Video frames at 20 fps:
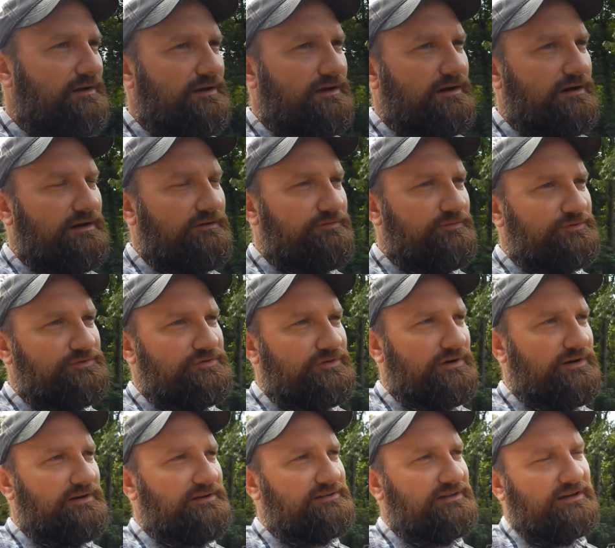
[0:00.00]
stuff from
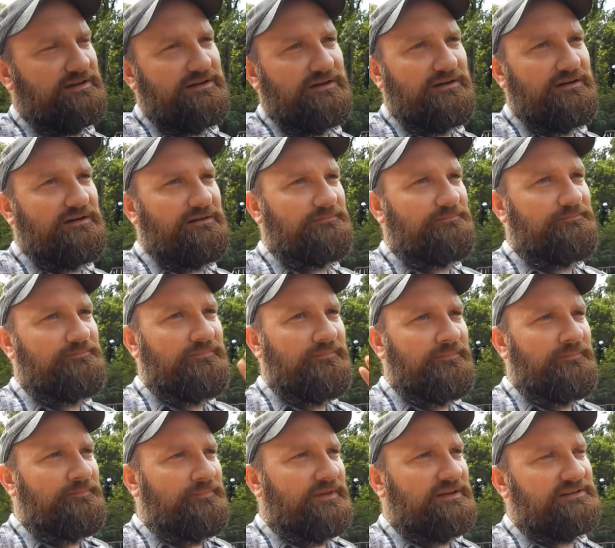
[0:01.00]
trees I cut. and
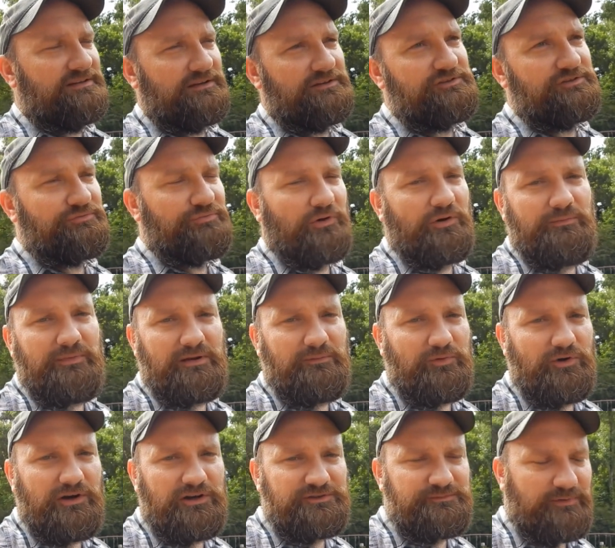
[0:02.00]
I just throw them in a
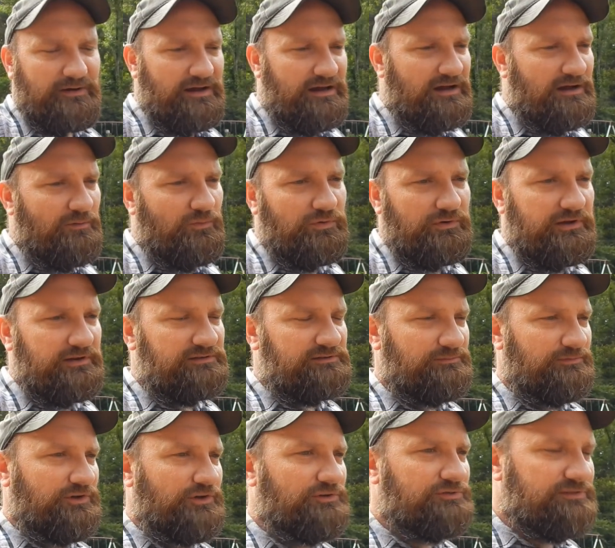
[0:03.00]
brush pile and we'll get
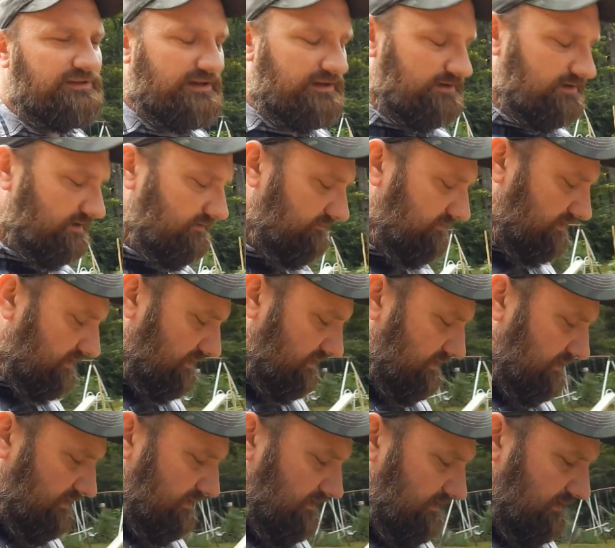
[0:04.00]
some use out of it.
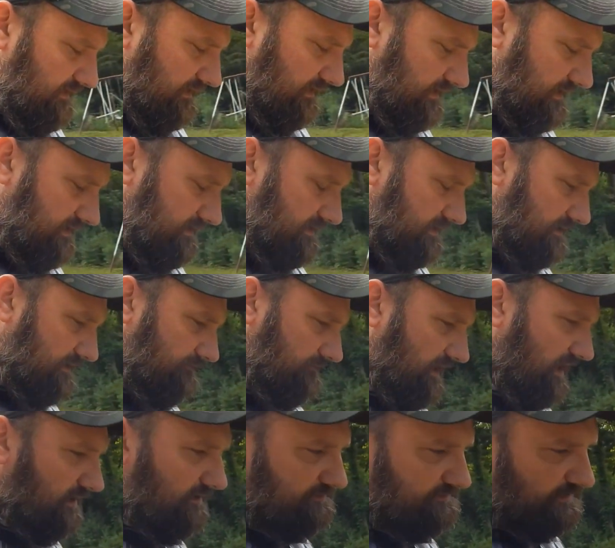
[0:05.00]
And um,
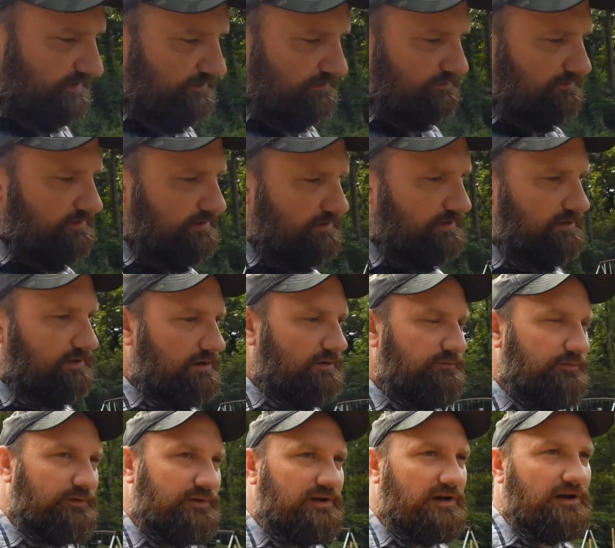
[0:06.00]
also, you know,
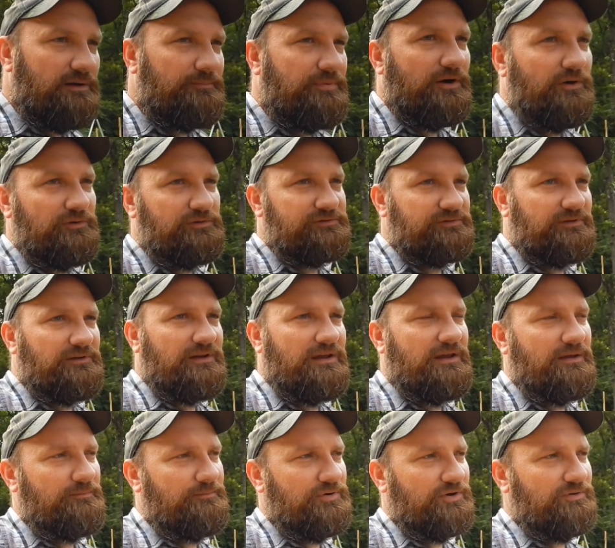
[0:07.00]
for composting,
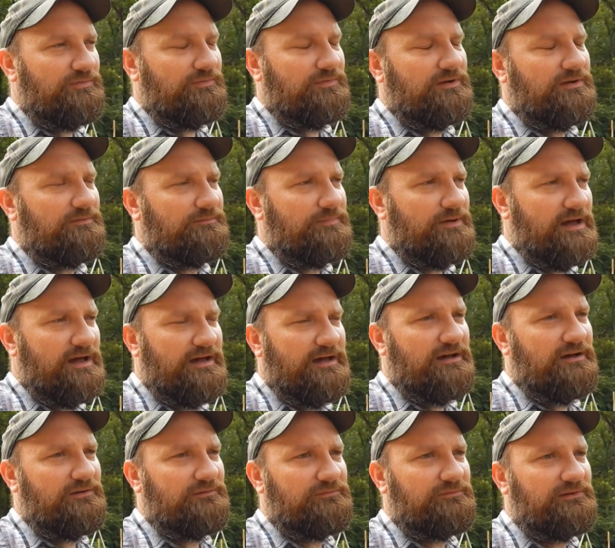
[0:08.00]
put them in a
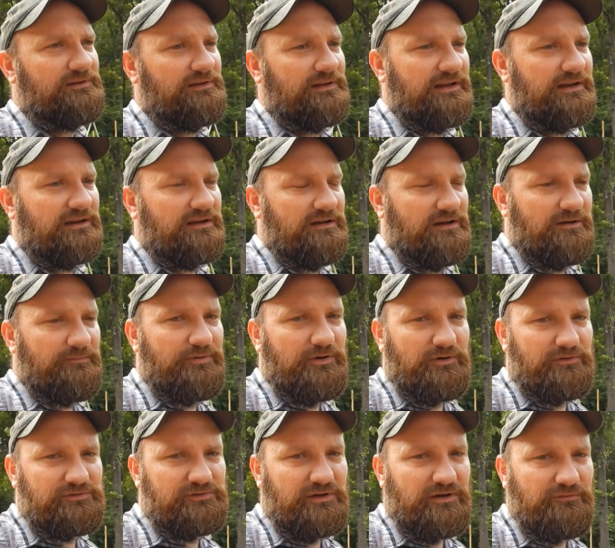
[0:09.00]
pile and let it
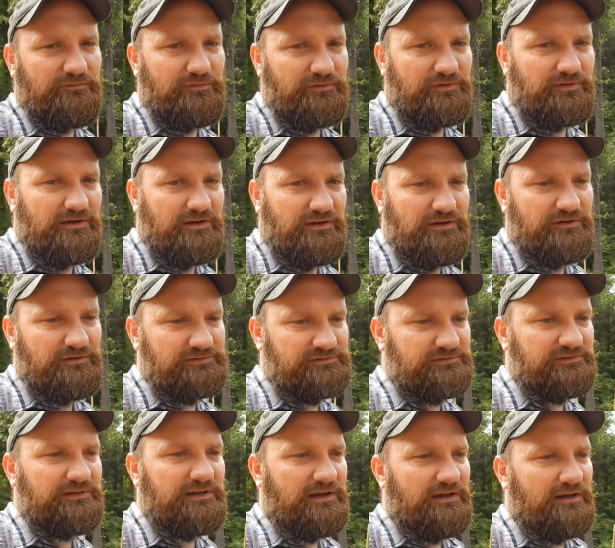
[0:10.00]
compost over the years and